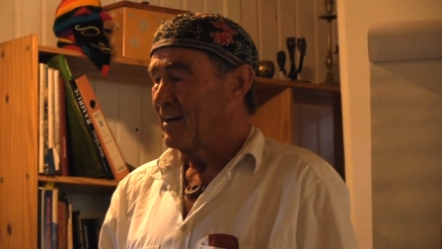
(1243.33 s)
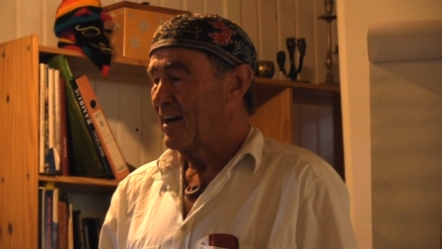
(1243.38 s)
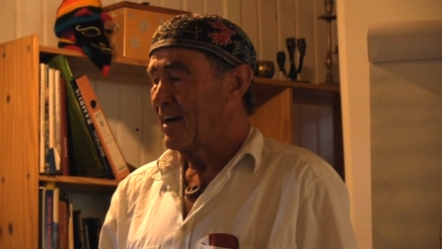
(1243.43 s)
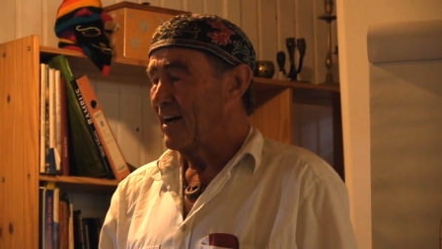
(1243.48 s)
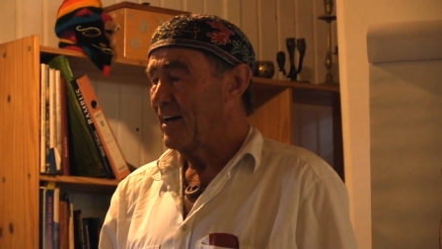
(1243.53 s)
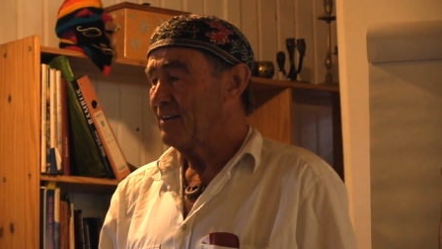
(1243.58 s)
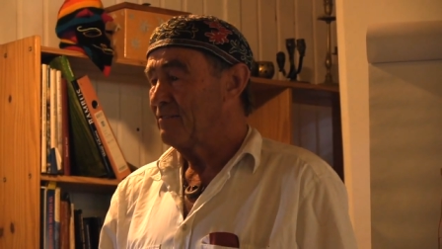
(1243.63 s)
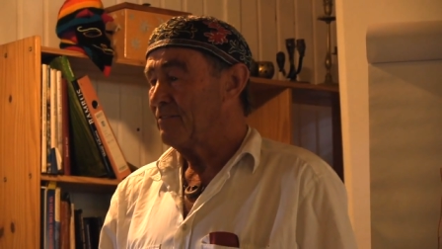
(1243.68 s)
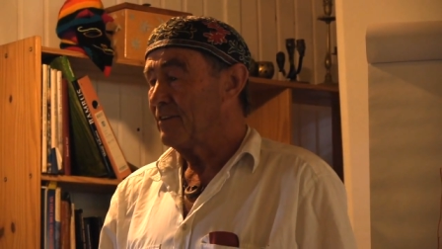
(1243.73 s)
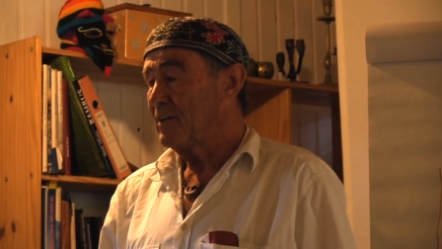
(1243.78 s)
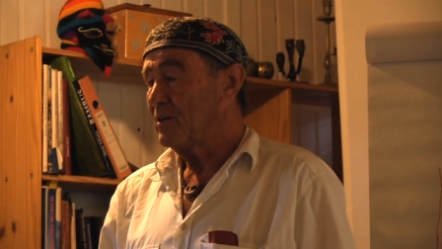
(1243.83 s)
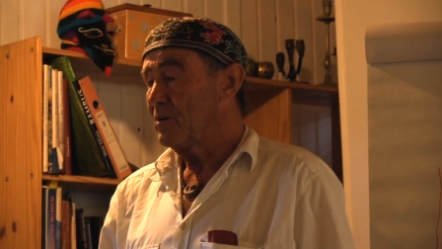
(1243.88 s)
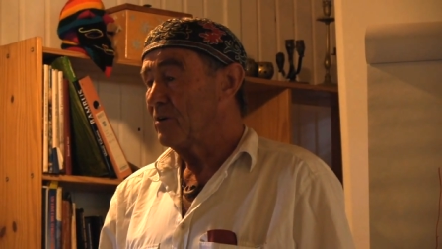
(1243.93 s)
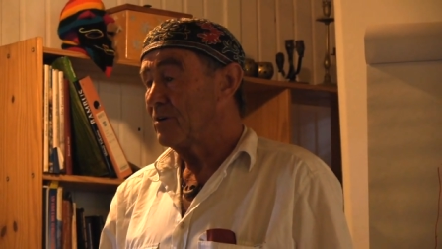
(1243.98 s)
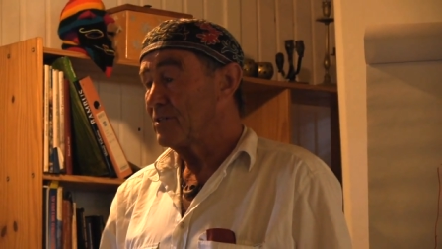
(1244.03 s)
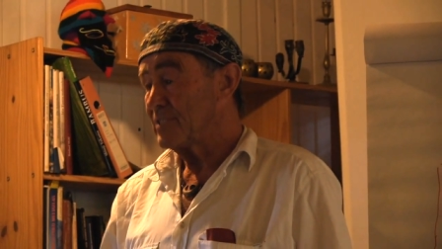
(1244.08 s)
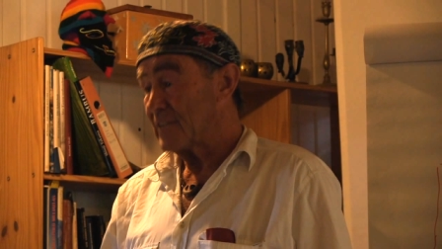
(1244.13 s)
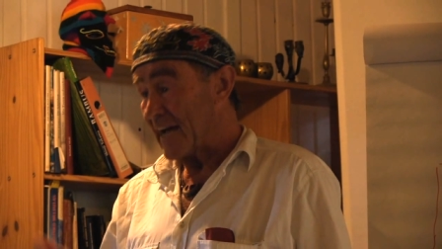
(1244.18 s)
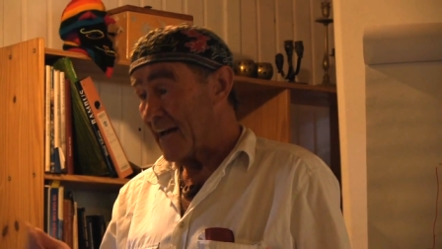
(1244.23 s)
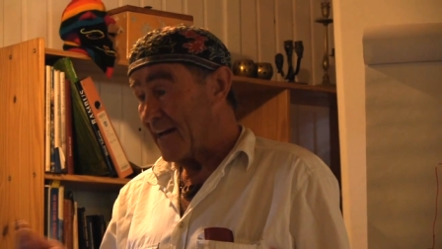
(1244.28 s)
And we
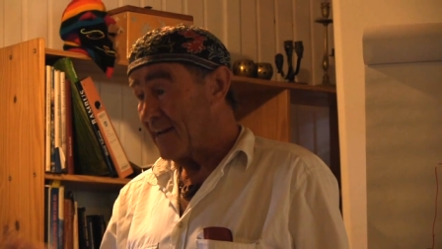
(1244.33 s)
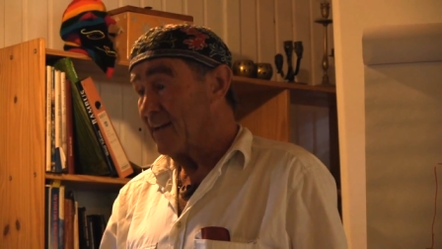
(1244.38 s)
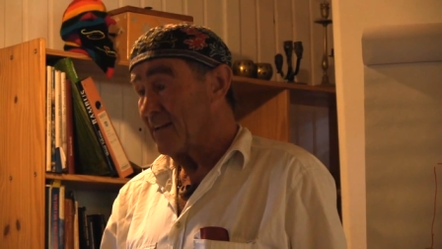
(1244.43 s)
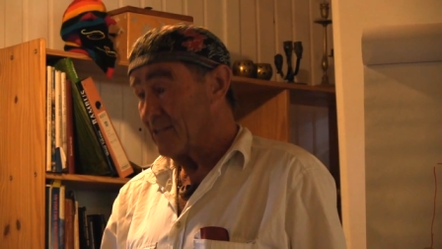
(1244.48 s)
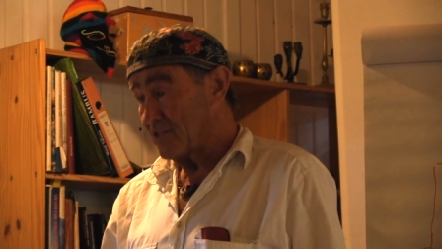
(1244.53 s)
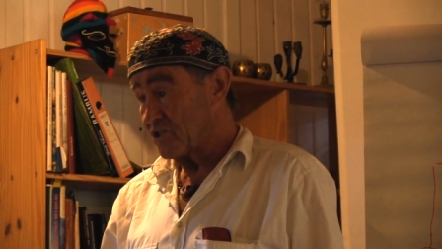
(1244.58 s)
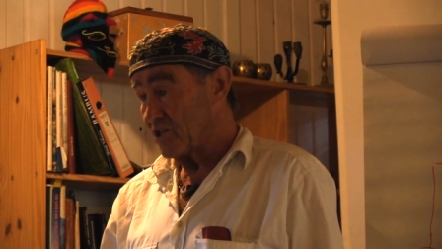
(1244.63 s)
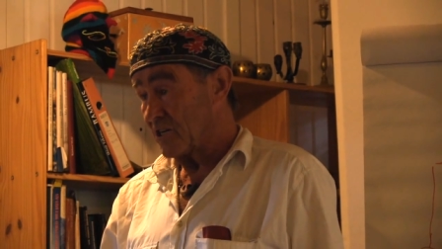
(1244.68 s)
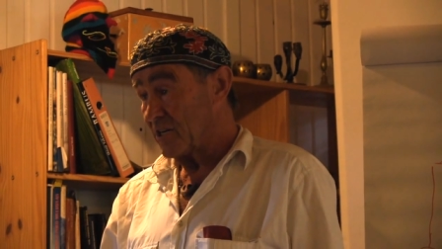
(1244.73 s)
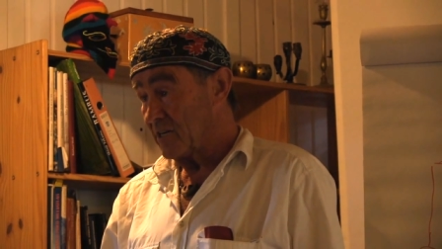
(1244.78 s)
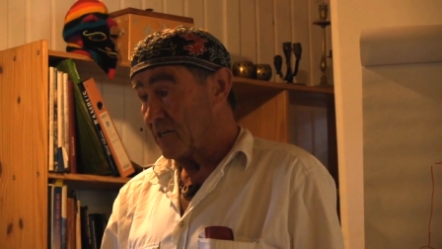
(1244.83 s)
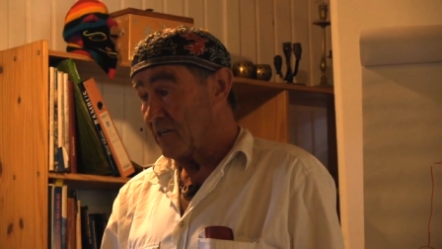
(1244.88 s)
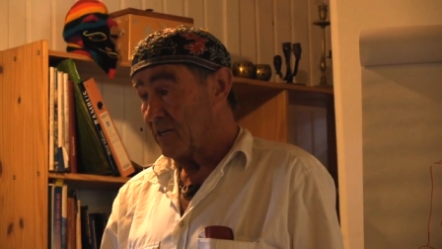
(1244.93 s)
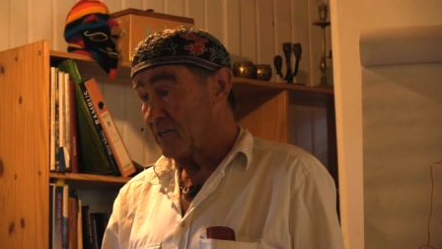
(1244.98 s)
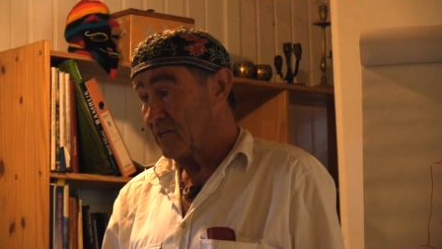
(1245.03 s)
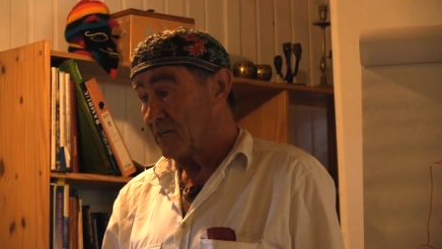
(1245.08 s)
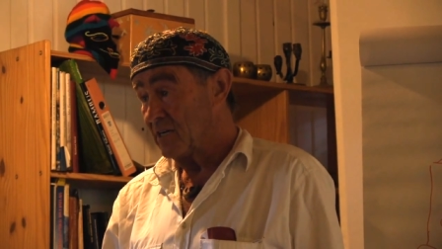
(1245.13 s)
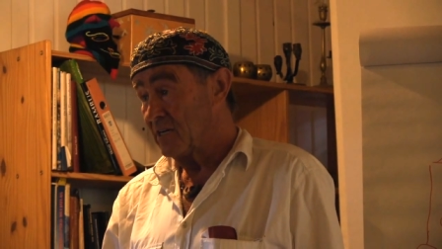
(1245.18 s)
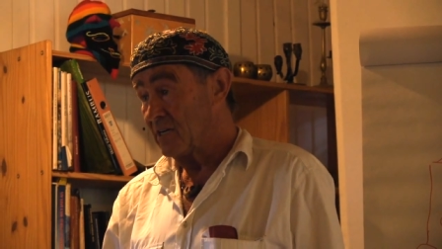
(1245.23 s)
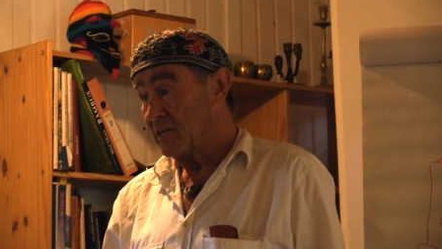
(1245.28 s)
use energy
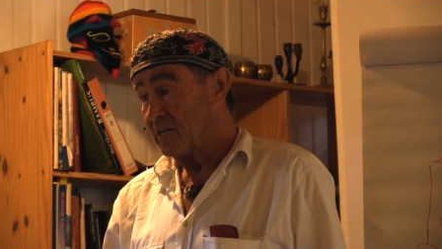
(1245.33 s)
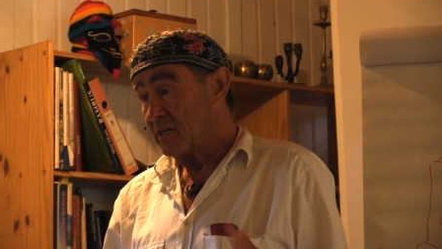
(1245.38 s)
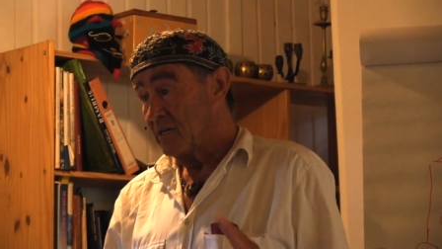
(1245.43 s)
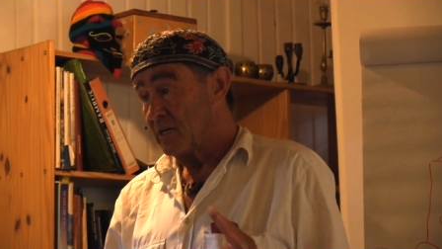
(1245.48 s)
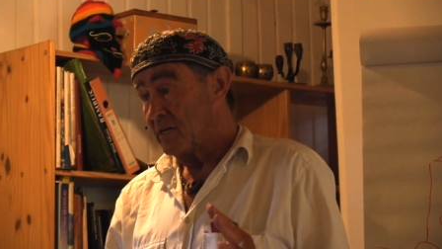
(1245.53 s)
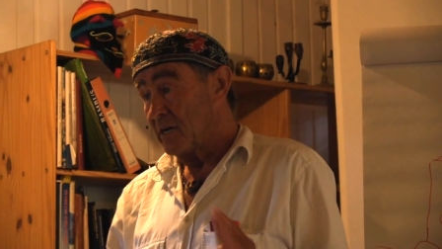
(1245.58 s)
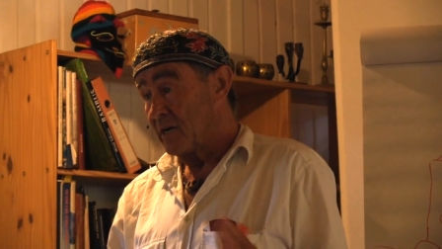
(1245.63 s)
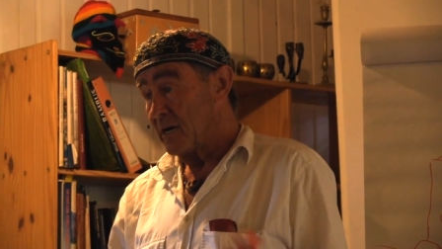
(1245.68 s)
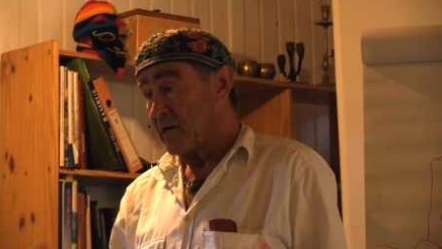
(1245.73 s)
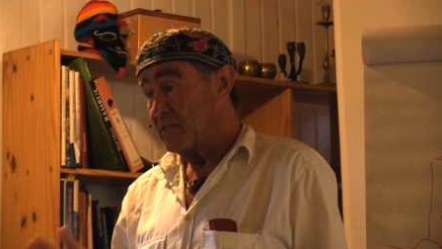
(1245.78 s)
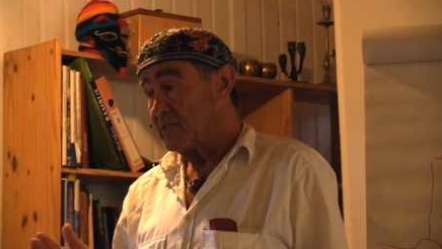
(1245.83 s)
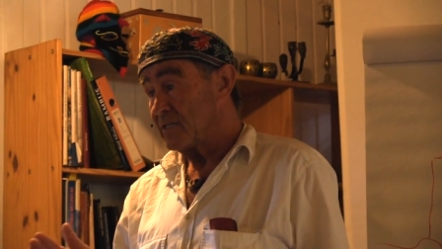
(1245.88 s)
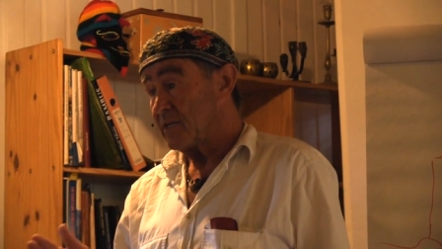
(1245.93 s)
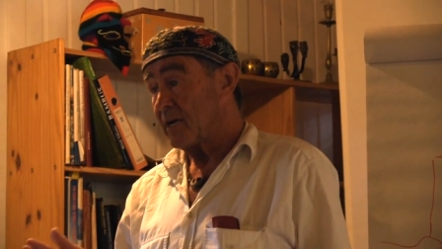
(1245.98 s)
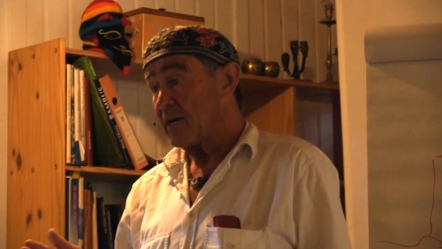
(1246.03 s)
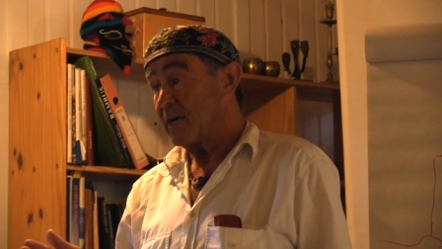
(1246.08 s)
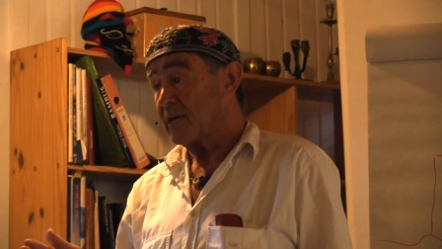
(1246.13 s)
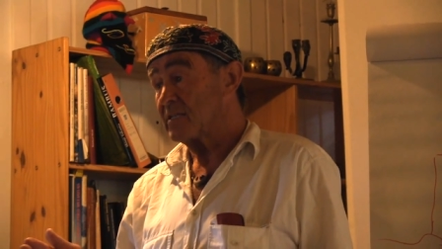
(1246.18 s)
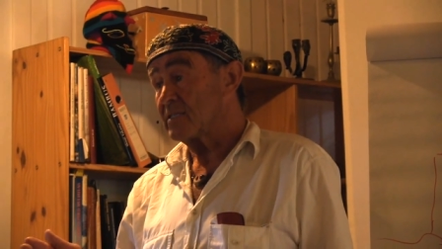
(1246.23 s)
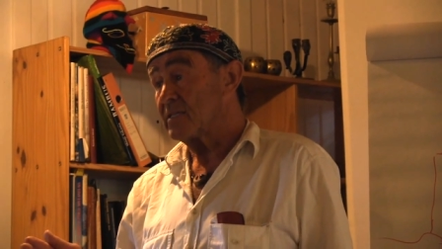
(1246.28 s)
in
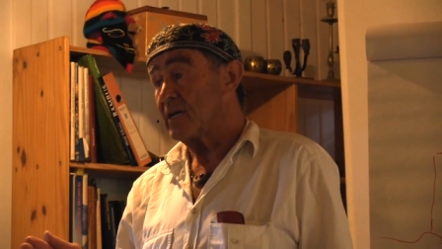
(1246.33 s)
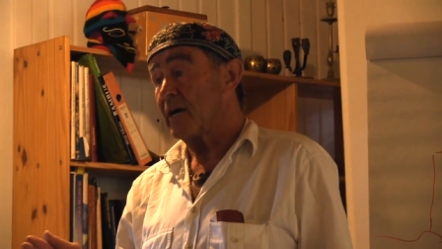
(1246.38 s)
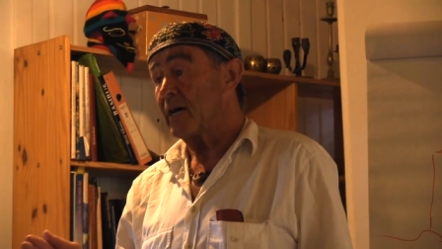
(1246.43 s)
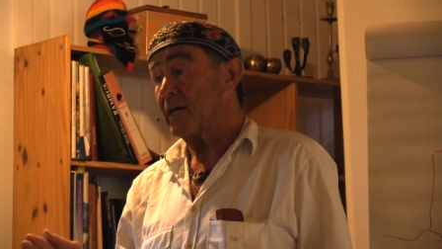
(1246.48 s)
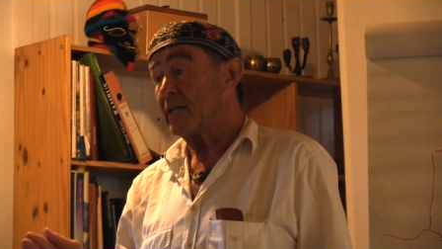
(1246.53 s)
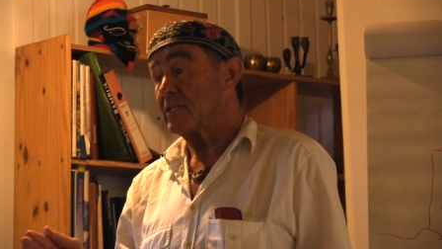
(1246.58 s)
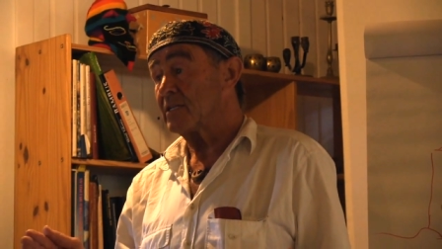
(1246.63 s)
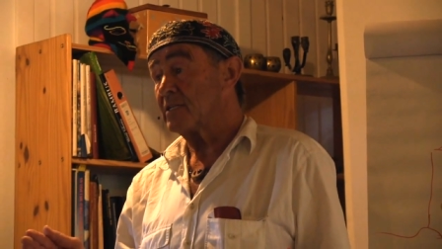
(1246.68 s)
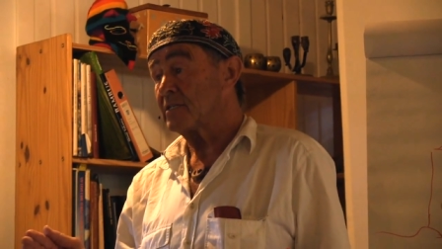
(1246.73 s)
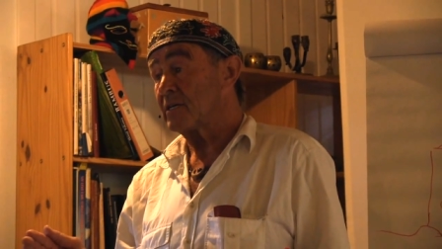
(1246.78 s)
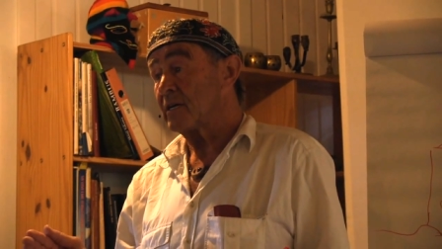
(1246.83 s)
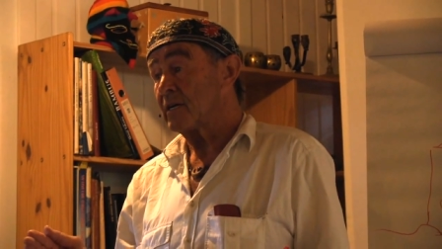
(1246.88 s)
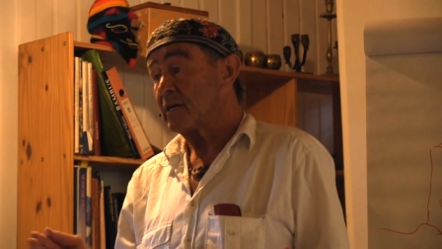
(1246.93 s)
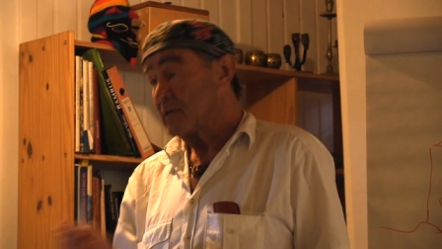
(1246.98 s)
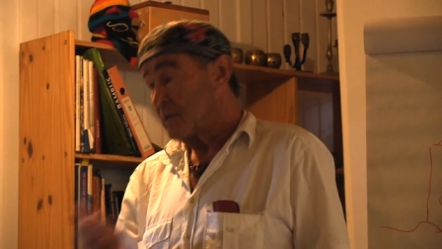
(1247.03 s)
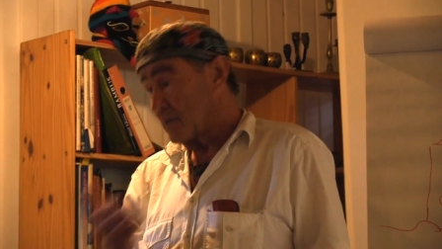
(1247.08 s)
the extent,